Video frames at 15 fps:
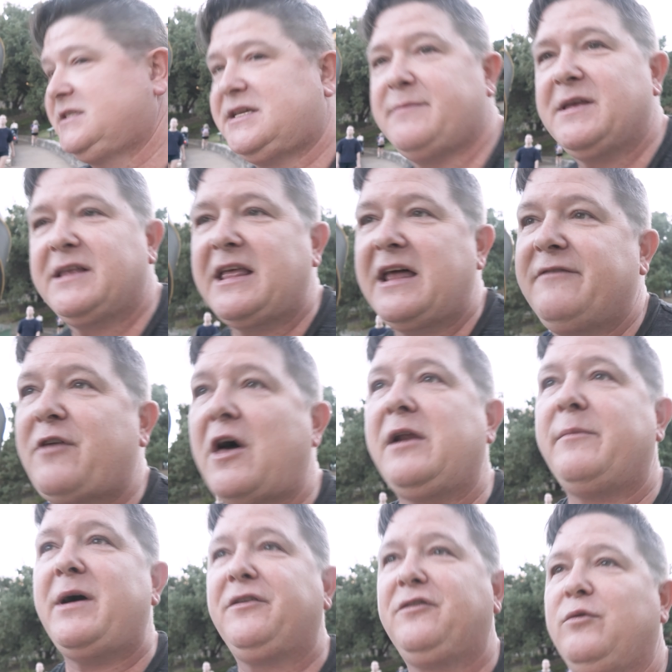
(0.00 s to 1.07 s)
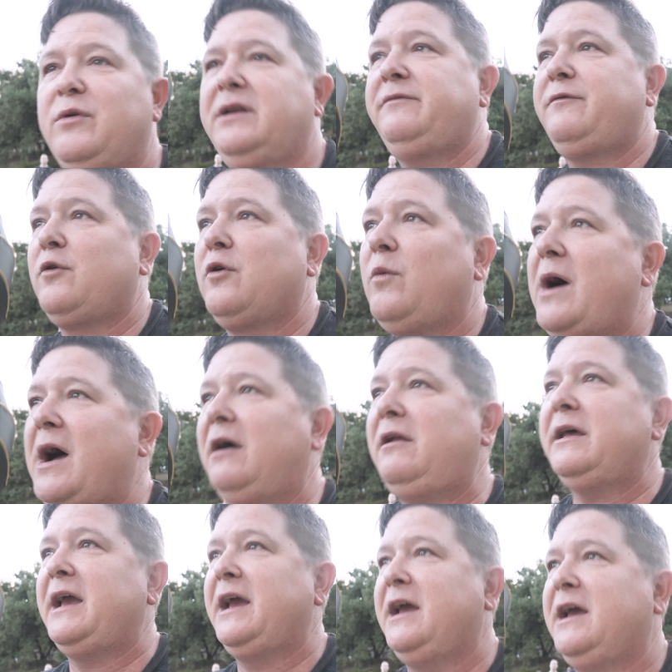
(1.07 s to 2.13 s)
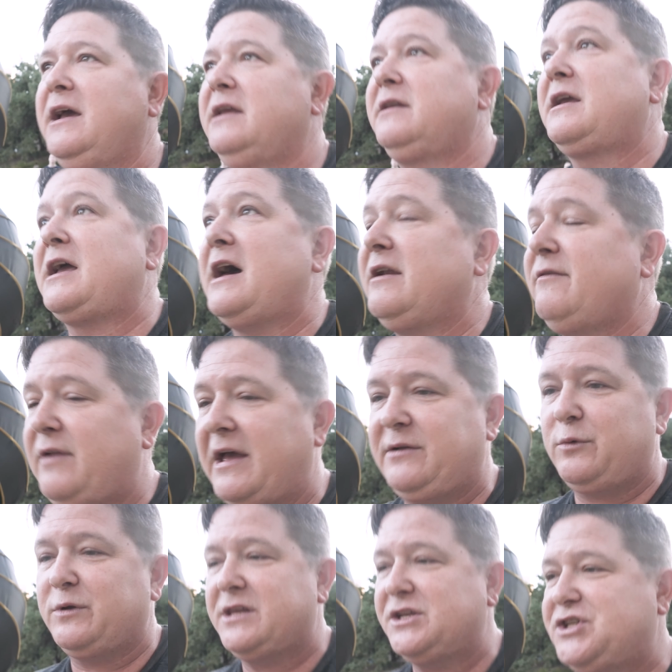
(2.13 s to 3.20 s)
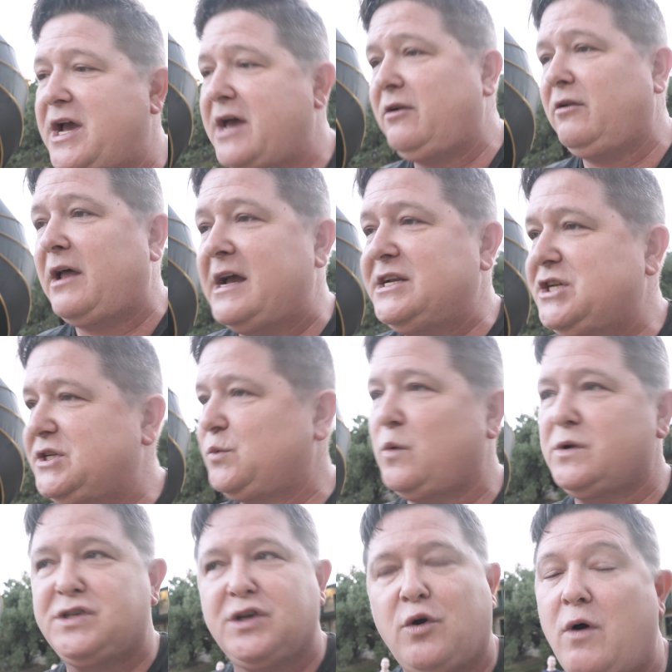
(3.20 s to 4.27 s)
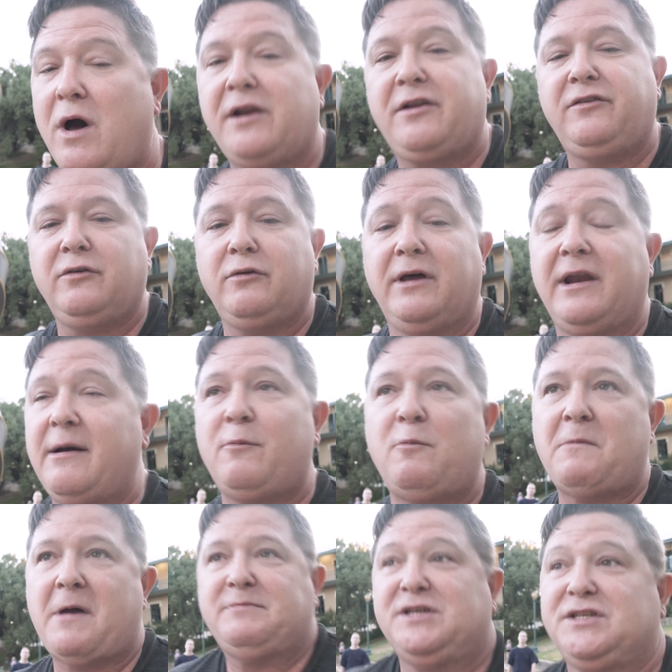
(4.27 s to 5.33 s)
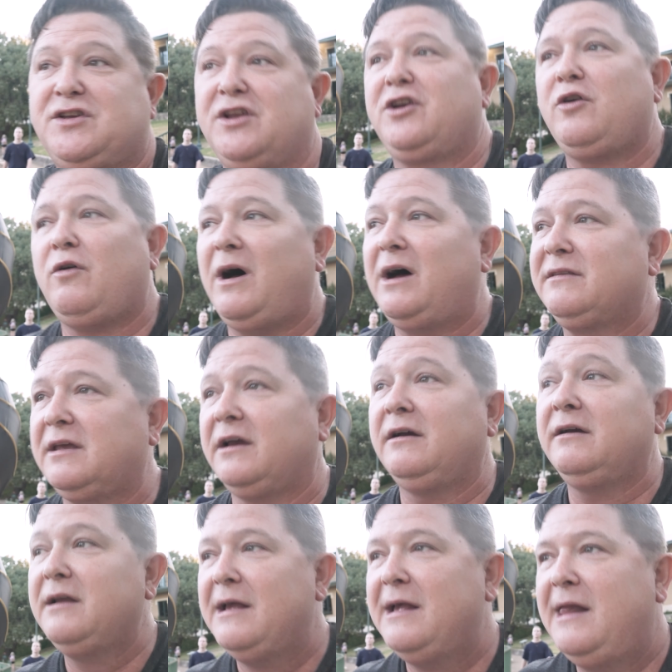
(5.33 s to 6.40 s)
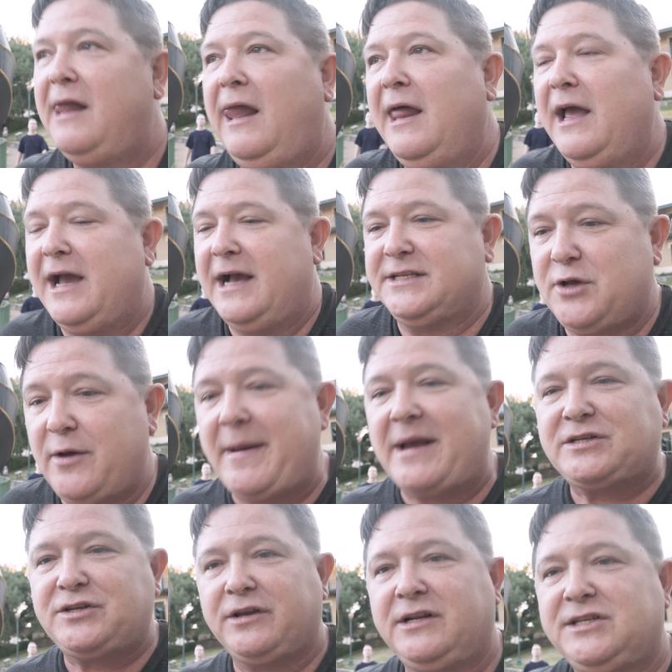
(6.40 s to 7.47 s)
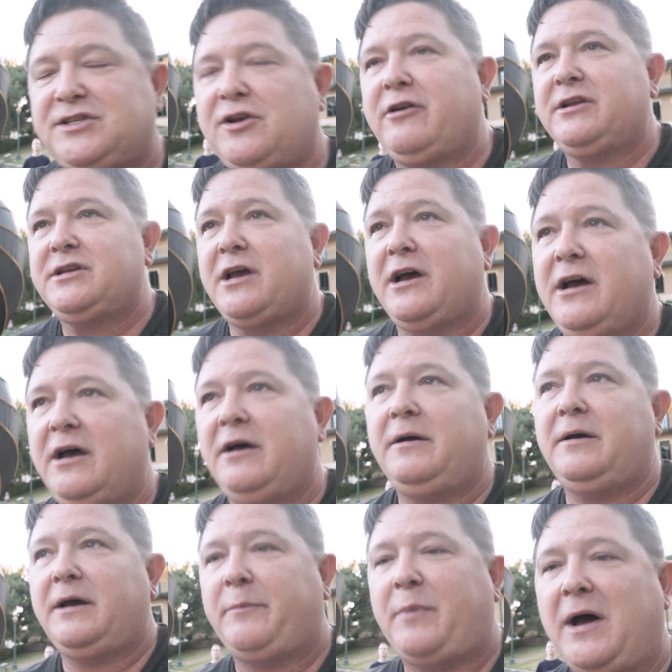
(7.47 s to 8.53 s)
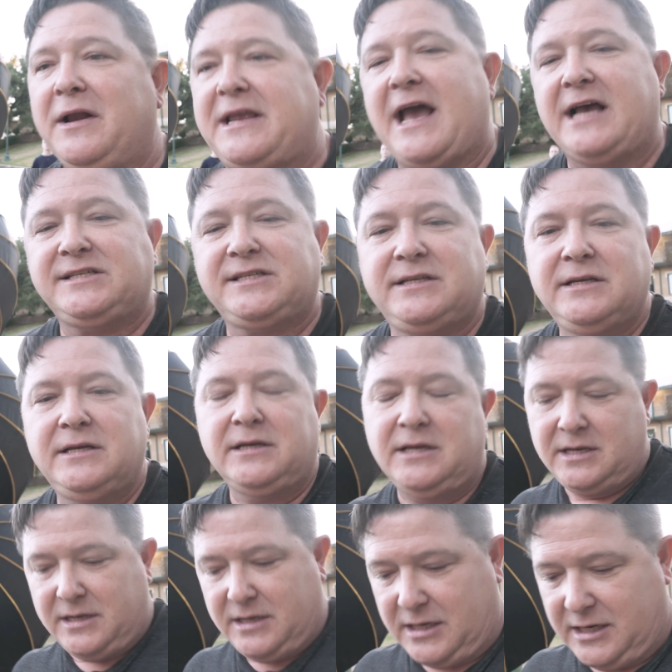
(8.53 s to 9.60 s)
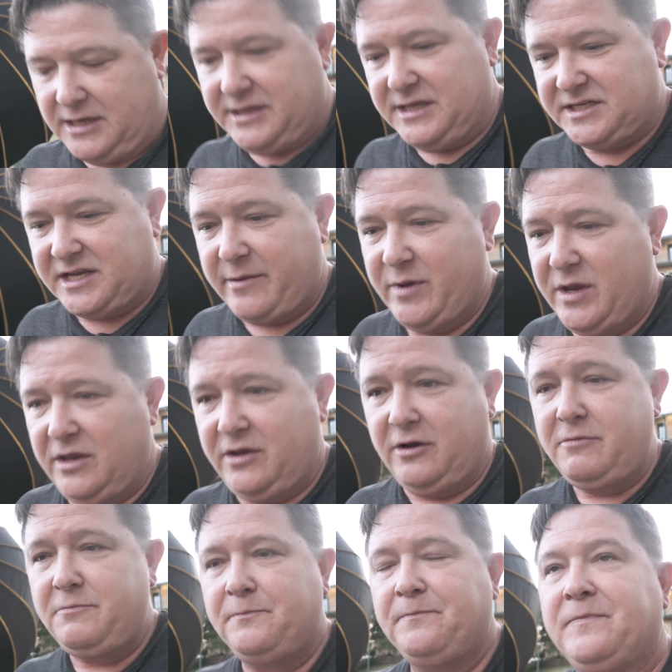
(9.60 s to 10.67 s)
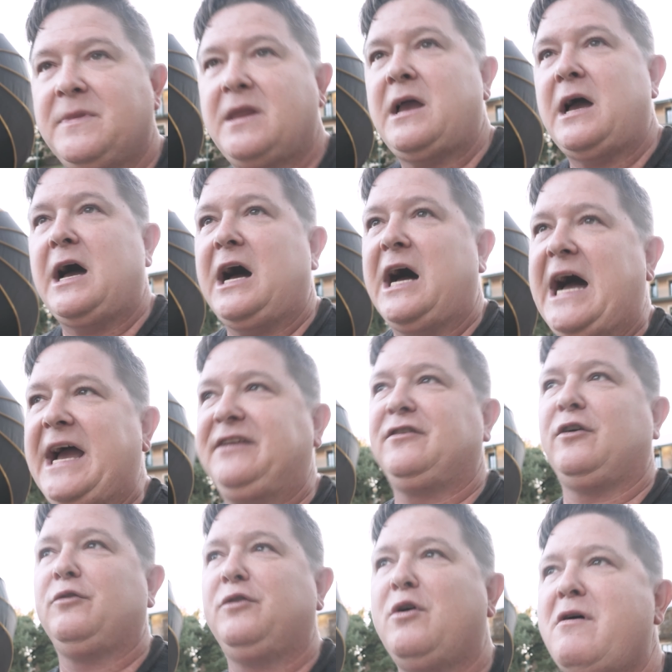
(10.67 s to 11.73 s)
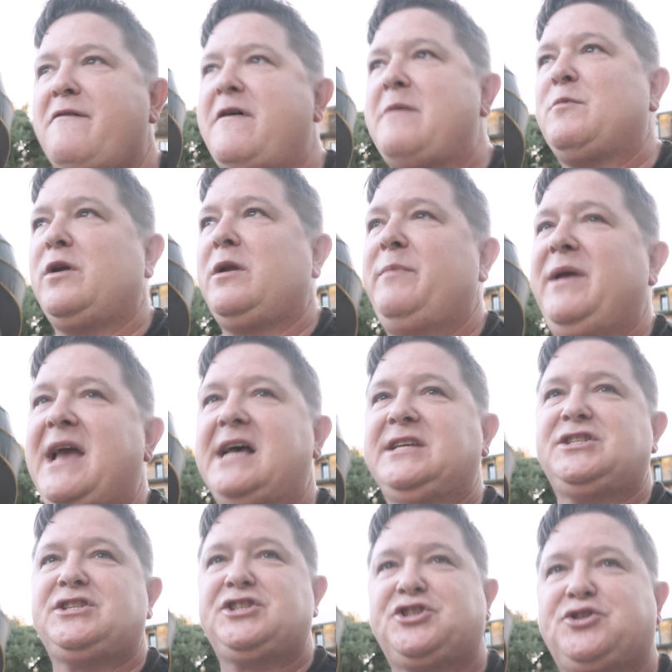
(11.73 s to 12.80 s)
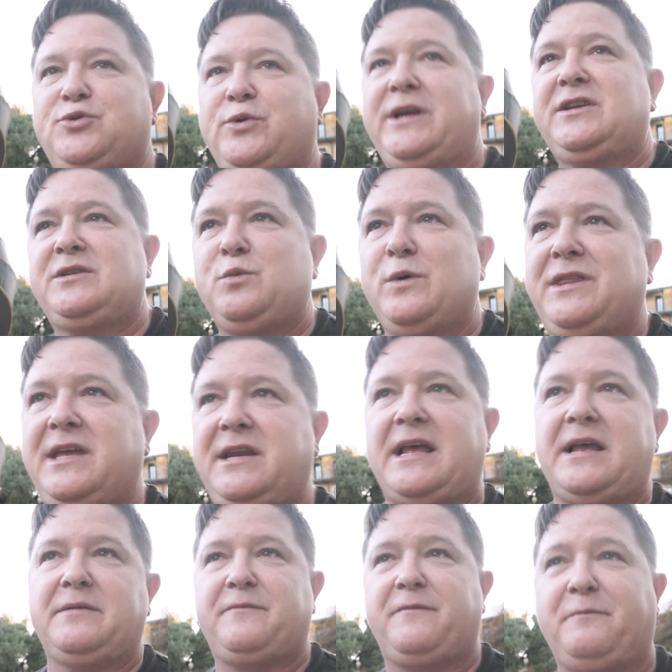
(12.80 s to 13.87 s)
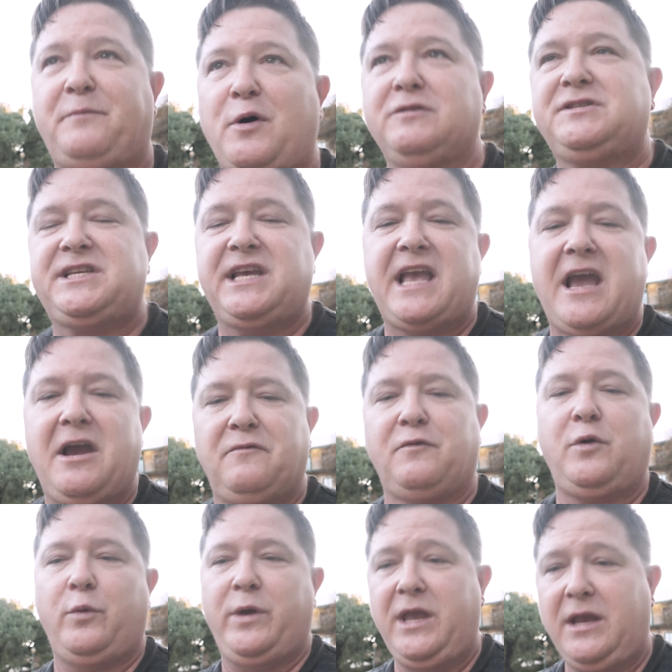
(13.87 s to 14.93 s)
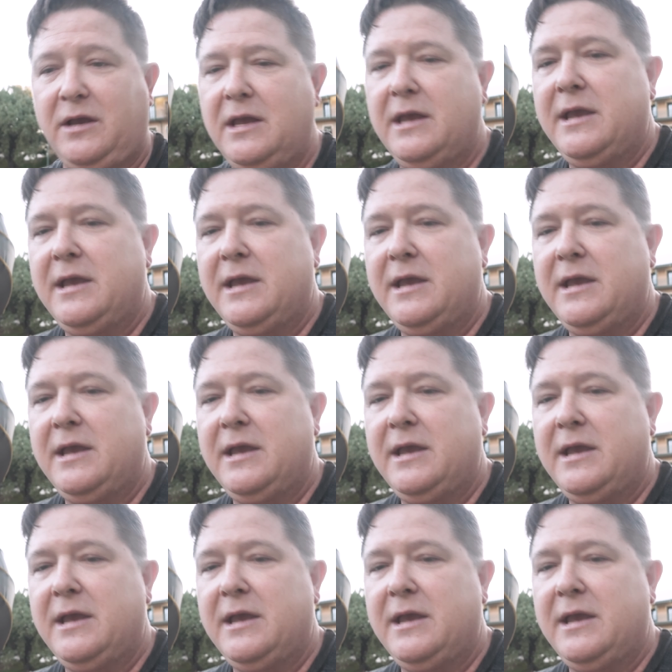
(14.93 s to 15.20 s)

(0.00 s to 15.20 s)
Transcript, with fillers: something that I thought about doing for a while and kind of like with the channel, I just want to go out and do it. I'm, I'm just going to go out there. And so I'm actually going to start a, uh, a podcast uh, this coming year. Uh, I don't know if I'm going to be as strict with it, posting every week,